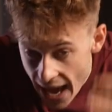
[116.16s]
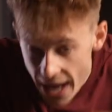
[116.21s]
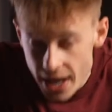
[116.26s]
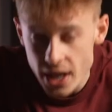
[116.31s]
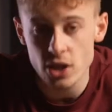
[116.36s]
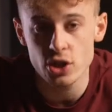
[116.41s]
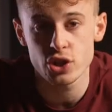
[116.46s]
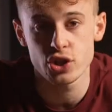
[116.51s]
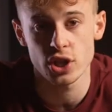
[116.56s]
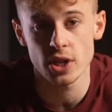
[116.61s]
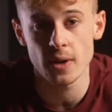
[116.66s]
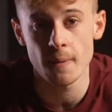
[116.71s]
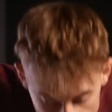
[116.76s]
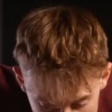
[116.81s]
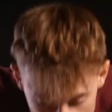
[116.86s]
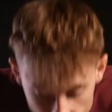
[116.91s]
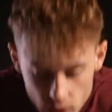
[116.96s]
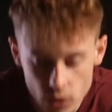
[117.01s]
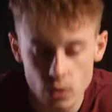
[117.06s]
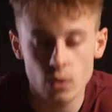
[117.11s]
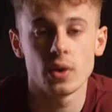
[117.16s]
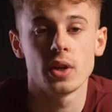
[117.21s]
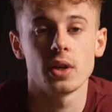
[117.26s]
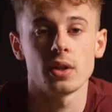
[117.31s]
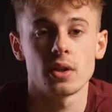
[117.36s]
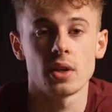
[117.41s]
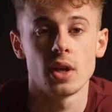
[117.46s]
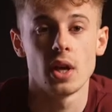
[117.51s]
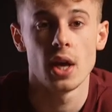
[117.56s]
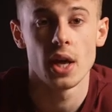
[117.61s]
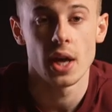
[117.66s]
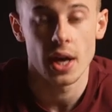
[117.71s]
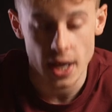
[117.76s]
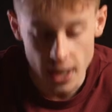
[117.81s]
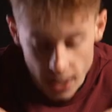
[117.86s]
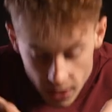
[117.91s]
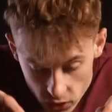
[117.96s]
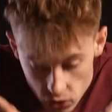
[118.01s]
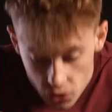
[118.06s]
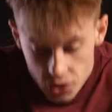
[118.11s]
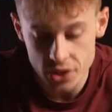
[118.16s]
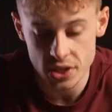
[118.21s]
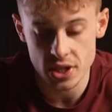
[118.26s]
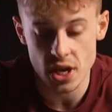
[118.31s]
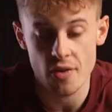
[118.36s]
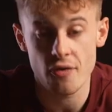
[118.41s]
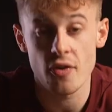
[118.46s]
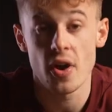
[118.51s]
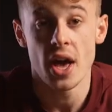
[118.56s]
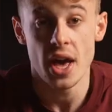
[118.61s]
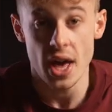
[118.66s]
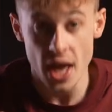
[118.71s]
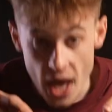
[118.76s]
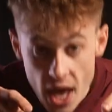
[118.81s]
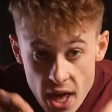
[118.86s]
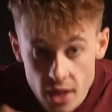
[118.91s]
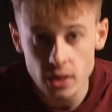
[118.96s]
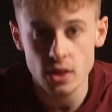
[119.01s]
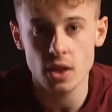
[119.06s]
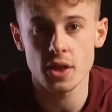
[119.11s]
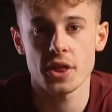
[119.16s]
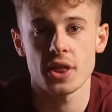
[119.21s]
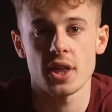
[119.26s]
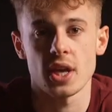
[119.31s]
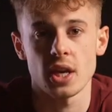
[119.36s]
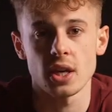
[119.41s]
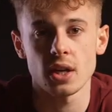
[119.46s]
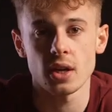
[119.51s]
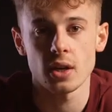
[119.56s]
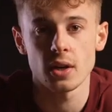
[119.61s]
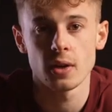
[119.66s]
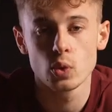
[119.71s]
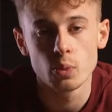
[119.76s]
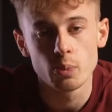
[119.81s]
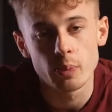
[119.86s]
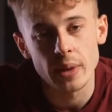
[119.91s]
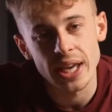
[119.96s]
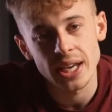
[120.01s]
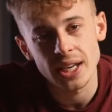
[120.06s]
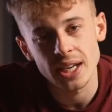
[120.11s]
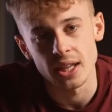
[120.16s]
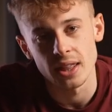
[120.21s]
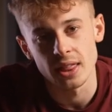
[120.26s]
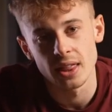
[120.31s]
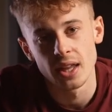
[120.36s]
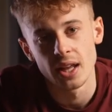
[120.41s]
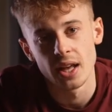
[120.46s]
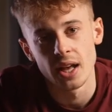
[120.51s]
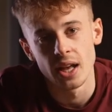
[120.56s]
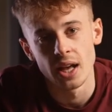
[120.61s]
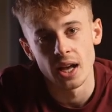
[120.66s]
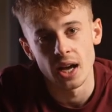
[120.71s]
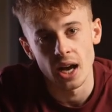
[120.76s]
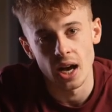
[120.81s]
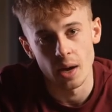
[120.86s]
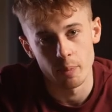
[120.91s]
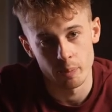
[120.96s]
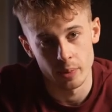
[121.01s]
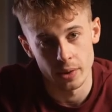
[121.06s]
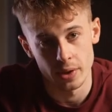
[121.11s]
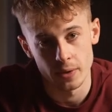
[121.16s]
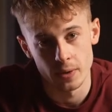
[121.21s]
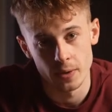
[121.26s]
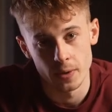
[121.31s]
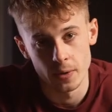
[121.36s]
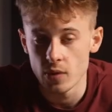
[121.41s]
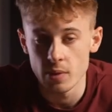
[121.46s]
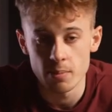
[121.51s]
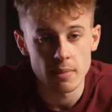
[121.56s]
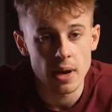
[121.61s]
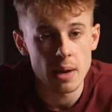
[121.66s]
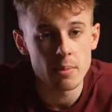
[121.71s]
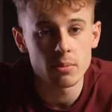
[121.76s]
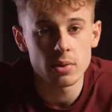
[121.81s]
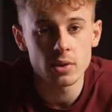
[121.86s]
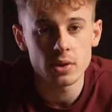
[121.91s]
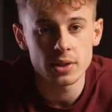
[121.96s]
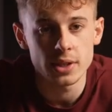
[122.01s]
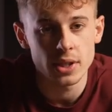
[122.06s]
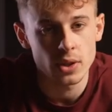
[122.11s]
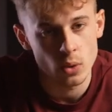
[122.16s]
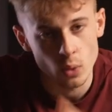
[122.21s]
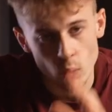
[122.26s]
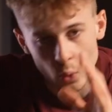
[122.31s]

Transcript: energy into it, into stuff, into thing to make it happen. Remember that